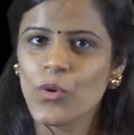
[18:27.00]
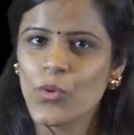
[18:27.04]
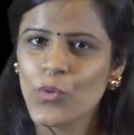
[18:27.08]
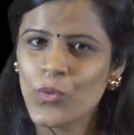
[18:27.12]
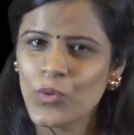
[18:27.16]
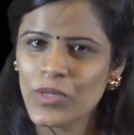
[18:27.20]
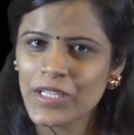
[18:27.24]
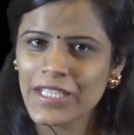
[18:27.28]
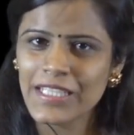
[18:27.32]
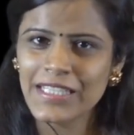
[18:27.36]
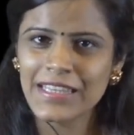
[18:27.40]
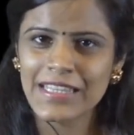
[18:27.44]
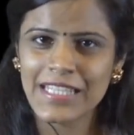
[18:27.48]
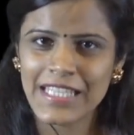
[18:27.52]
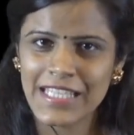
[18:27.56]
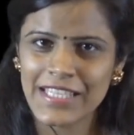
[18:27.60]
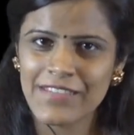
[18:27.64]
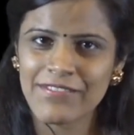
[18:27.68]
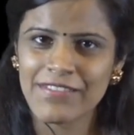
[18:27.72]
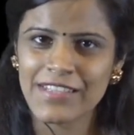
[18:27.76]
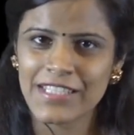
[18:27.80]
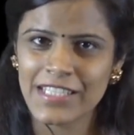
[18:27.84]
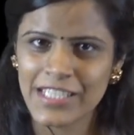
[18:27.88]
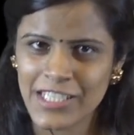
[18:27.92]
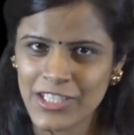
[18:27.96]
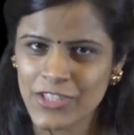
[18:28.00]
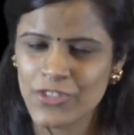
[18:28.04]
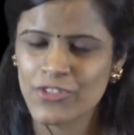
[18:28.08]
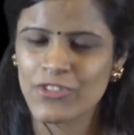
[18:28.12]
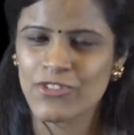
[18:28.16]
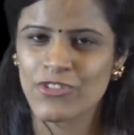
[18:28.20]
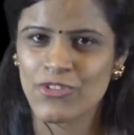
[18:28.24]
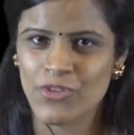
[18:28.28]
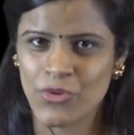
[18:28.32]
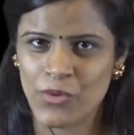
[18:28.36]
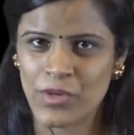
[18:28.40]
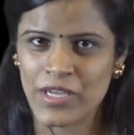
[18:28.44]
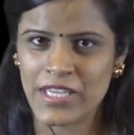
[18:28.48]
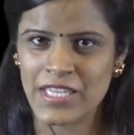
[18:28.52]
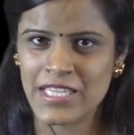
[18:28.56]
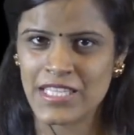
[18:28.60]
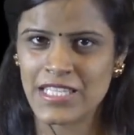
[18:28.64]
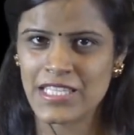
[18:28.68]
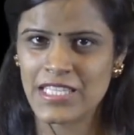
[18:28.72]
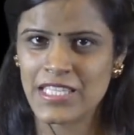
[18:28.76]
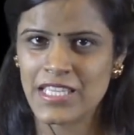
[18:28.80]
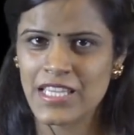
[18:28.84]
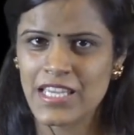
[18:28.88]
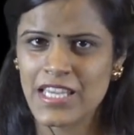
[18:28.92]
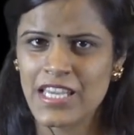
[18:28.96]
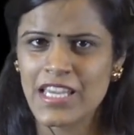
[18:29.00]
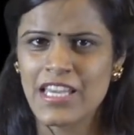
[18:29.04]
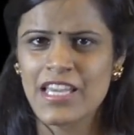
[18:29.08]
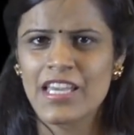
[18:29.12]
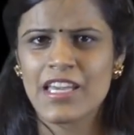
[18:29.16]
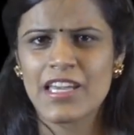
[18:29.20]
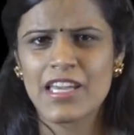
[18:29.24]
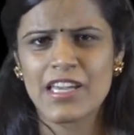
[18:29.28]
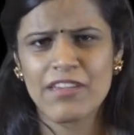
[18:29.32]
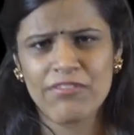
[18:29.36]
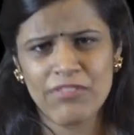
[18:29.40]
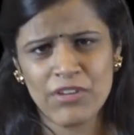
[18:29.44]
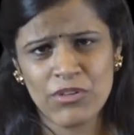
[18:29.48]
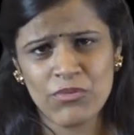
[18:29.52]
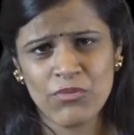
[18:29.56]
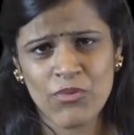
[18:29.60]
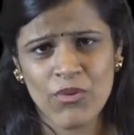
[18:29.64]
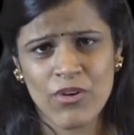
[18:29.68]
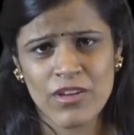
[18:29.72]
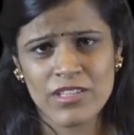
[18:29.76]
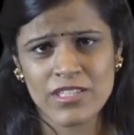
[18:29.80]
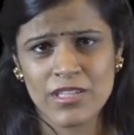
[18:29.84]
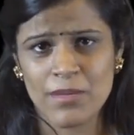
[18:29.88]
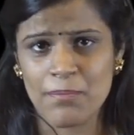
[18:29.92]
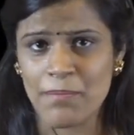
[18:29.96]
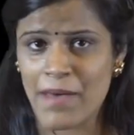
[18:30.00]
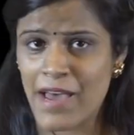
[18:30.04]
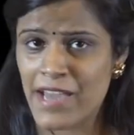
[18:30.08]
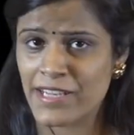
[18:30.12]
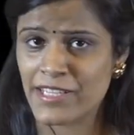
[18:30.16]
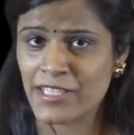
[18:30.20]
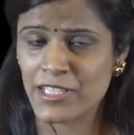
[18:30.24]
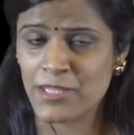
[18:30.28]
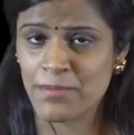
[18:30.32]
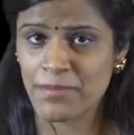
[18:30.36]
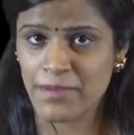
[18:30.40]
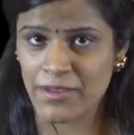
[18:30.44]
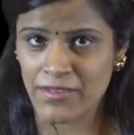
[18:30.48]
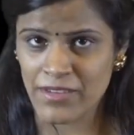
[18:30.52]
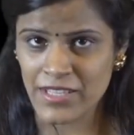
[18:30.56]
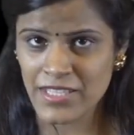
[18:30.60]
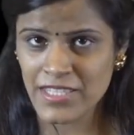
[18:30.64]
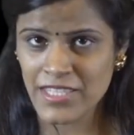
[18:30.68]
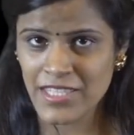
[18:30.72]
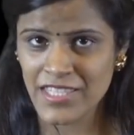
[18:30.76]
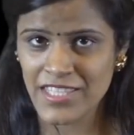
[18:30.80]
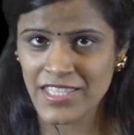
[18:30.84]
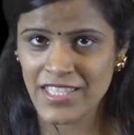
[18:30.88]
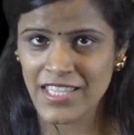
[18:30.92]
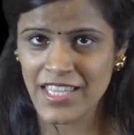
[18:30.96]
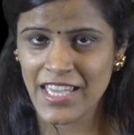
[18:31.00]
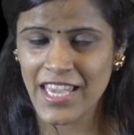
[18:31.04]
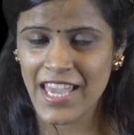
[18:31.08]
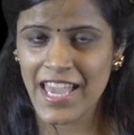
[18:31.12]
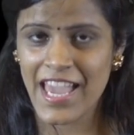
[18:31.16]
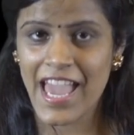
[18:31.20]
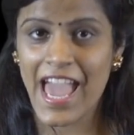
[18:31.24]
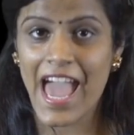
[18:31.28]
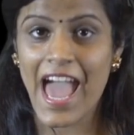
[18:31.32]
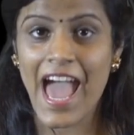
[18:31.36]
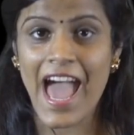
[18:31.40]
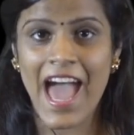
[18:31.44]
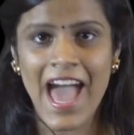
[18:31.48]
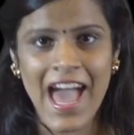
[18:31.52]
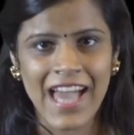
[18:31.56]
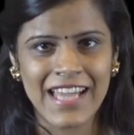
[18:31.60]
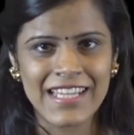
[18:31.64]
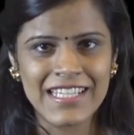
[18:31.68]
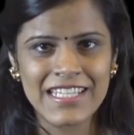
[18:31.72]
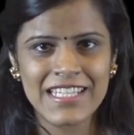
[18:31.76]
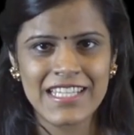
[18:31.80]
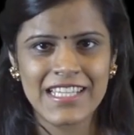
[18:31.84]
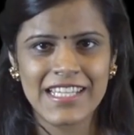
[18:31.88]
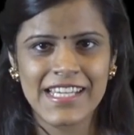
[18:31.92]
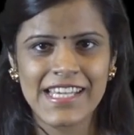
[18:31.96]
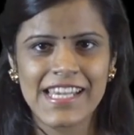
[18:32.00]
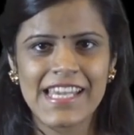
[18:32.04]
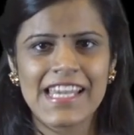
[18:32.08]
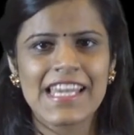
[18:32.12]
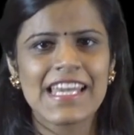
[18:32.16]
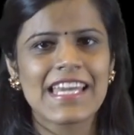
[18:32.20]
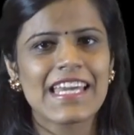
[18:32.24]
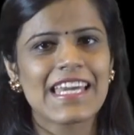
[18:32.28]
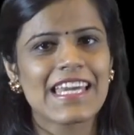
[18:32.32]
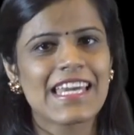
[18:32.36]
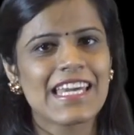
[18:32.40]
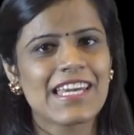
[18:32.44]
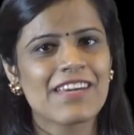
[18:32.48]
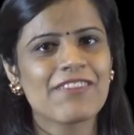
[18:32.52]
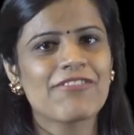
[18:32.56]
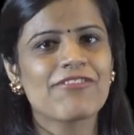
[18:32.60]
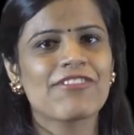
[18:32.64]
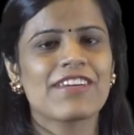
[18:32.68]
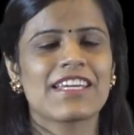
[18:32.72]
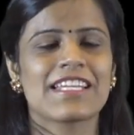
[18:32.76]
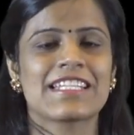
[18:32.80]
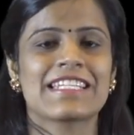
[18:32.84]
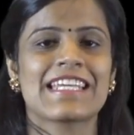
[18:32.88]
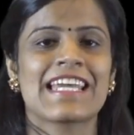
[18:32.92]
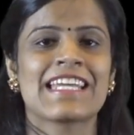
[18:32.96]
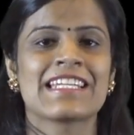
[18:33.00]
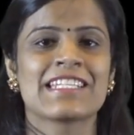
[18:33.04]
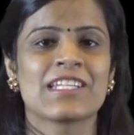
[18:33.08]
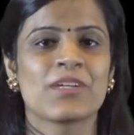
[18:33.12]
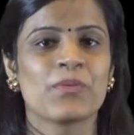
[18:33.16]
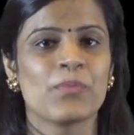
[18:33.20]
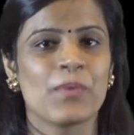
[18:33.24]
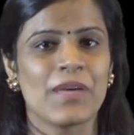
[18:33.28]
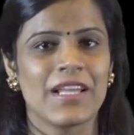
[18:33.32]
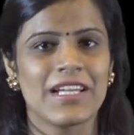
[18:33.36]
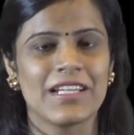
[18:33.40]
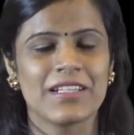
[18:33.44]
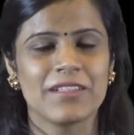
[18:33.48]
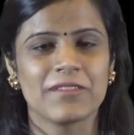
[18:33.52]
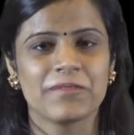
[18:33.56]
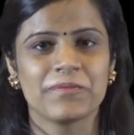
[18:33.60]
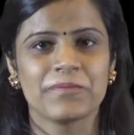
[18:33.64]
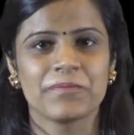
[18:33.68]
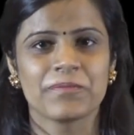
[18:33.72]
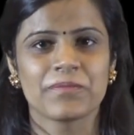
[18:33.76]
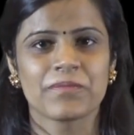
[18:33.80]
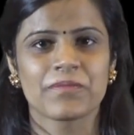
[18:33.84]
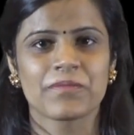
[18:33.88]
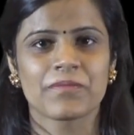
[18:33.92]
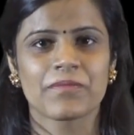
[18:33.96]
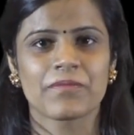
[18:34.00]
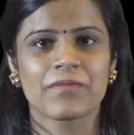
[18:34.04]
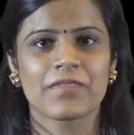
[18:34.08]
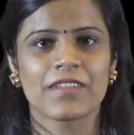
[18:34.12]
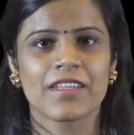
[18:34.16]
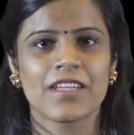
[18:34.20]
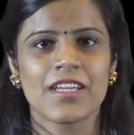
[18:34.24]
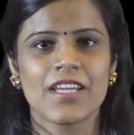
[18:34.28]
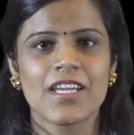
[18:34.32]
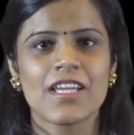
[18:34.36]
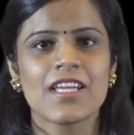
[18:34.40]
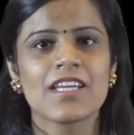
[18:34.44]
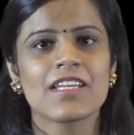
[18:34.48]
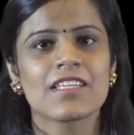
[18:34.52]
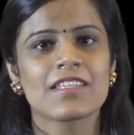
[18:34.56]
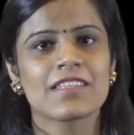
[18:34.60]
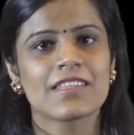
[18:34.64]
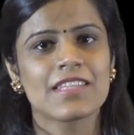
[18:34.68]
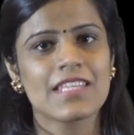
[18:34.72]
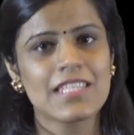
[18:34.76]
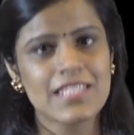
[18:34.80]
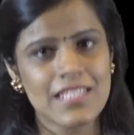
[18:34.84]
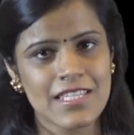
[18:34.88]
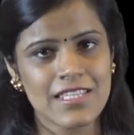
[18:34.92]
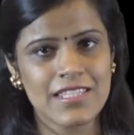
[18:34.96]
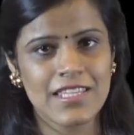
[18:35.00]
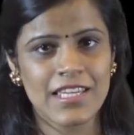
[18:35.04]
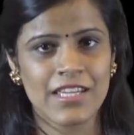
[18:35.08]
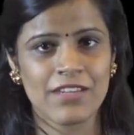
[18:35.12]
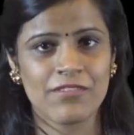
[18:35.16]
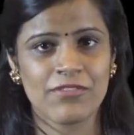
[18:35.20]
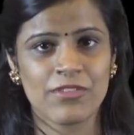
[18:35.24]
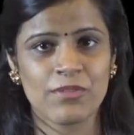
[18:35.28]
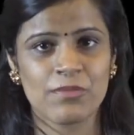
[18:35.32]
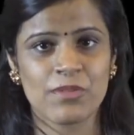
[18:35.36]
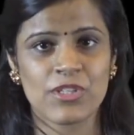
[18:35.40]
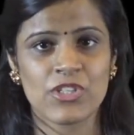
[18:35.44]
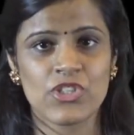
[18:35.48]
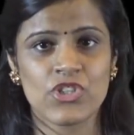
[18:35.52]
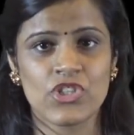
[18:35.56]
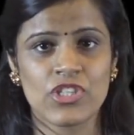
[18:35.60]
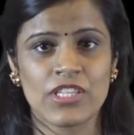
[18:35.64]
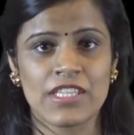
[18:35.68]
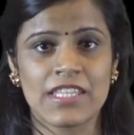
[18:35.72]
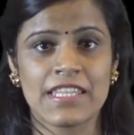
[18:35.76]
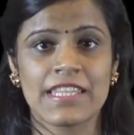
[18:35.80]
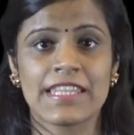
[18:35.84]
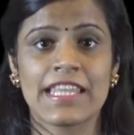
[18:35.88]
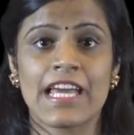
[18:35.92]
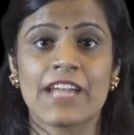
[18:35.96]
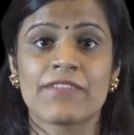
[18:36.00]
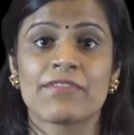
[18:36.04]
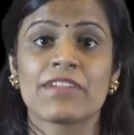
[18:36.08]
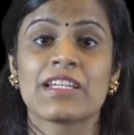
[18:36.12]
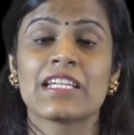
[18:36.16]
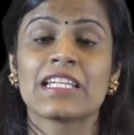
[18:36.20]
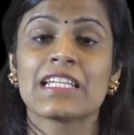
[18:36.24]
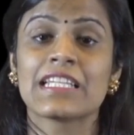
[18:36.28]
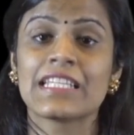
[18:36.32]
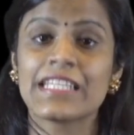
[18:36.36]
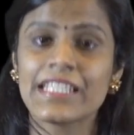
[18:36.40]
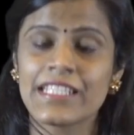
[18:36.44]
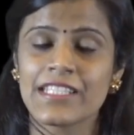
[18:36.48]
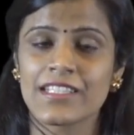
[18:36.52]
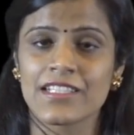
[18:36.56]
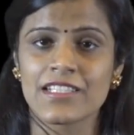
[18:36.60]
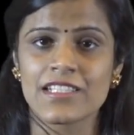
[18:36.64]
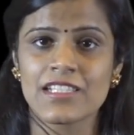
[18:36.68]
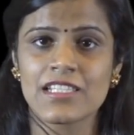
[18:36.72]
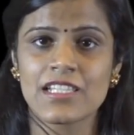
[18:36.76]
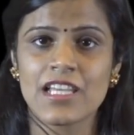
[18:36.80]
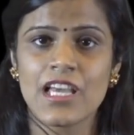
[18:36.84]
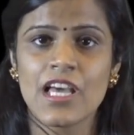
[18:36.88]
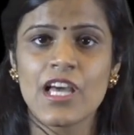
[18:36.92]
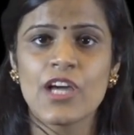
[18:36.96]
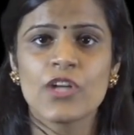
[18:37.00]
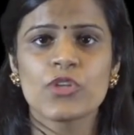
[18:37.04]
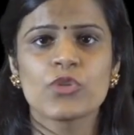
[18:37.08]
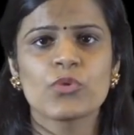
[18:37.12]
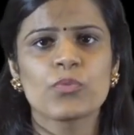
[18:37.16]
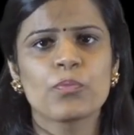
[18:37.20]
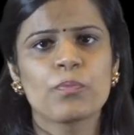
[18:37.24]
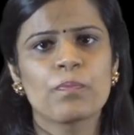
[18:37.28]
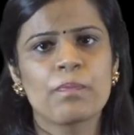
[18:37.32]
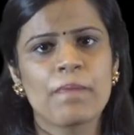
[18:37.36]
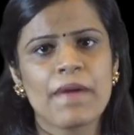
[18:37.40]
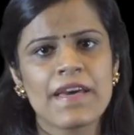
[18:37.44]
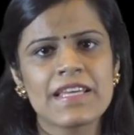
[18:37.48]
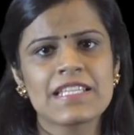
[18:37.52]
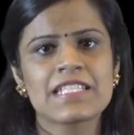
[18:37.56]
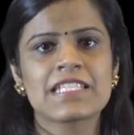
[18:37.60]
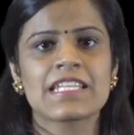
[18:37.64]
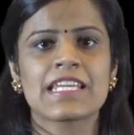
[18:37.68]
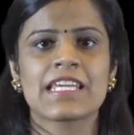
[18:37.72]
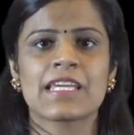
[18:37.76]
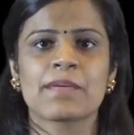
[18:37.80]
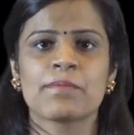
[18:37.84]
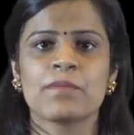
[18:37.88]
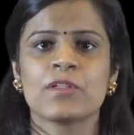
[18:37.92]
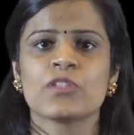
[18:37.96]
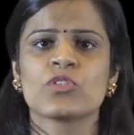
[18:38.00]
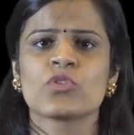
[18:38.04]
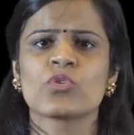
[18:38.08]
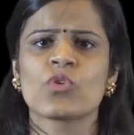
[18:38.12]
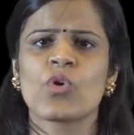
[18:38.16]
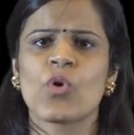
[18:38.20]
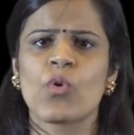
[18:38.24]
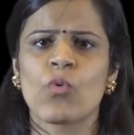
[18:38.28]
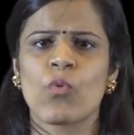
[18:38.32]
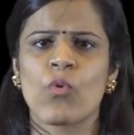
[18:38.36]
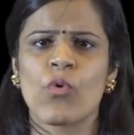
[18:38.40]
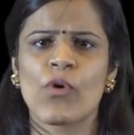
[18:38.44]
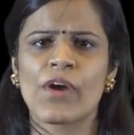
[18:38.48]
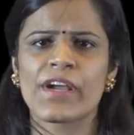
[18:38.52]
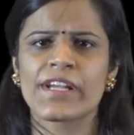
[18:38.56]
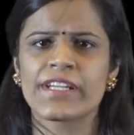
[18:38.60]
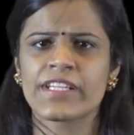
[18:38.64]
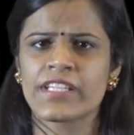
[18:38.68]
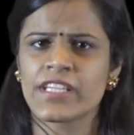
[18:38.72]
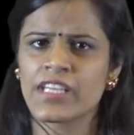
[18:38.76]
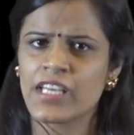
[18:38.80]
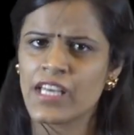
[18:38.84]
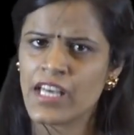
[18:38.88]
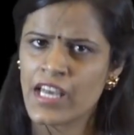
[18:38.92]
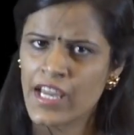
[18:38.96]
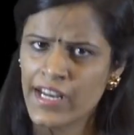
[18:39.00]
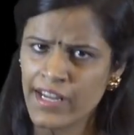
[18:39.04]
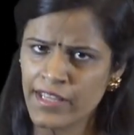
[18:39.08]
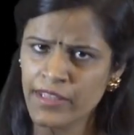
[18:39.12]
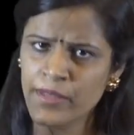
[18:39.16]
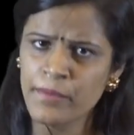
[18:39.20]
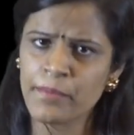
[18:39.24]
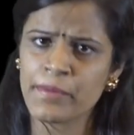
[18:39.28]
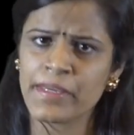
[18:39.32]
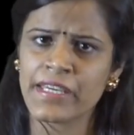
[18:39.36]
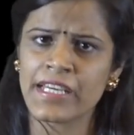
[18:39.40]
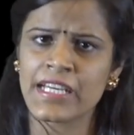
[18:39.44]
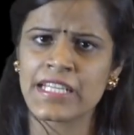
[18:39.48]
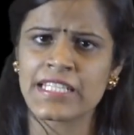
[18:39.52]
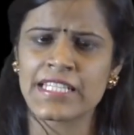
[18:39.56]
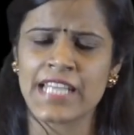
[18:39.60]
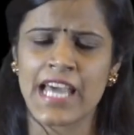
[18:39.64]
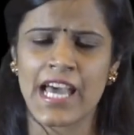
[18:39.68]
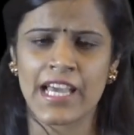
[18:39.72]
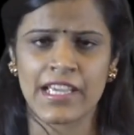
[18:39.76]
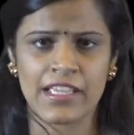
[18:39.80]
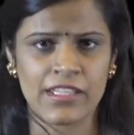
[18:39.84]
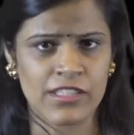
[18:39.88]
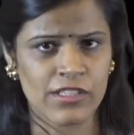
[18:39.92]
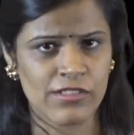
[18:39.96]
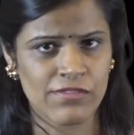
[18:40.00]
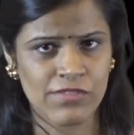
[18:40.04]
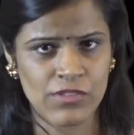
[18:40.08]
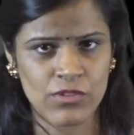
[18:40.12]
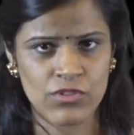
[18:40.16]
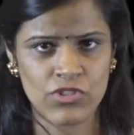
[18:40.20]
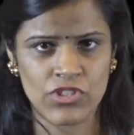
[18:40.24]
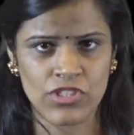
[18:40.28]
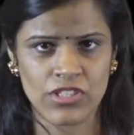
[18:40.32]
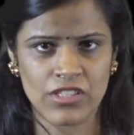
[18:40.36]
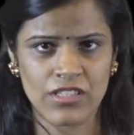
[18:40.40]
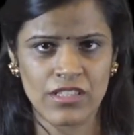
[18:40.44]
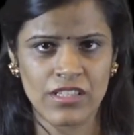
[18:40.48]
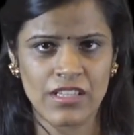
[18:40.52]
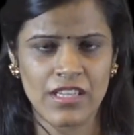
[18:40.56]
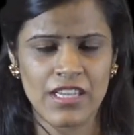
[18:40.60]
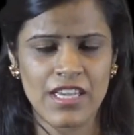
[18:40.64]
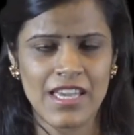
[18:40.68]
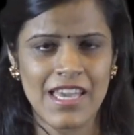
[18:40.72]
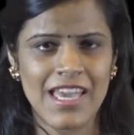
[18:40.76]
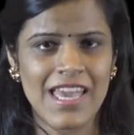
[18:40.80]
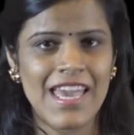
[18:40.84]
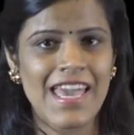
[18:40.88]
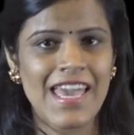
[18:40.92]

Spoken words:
The only thing we need to know is if it was a bad experience and if it ended well. This is the information that leads us to best able to avoid another bear attack in the future,